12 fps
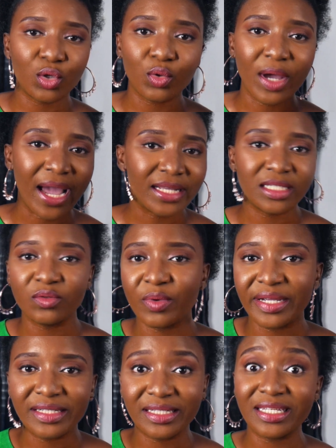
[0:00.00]
you, ID
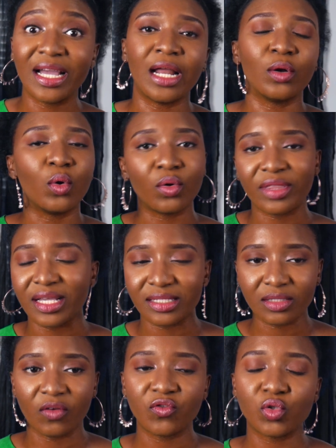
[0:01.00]
weddy, and all that
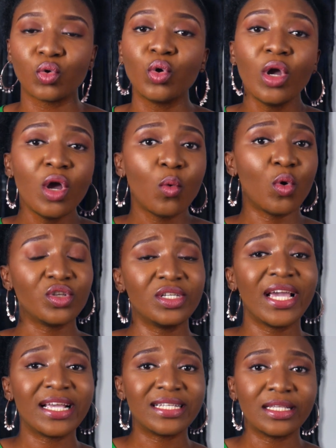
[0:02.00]
stuff. So once you
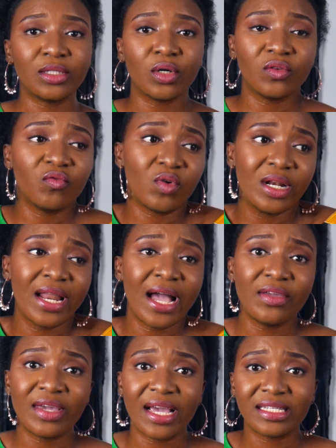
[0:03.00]
guys are done,
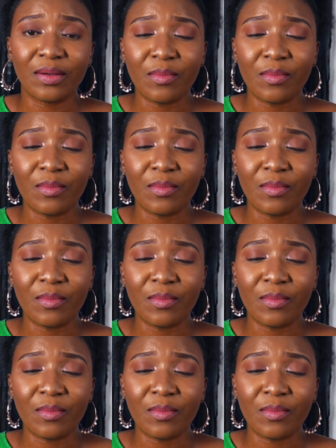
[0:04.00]
voila, you guys are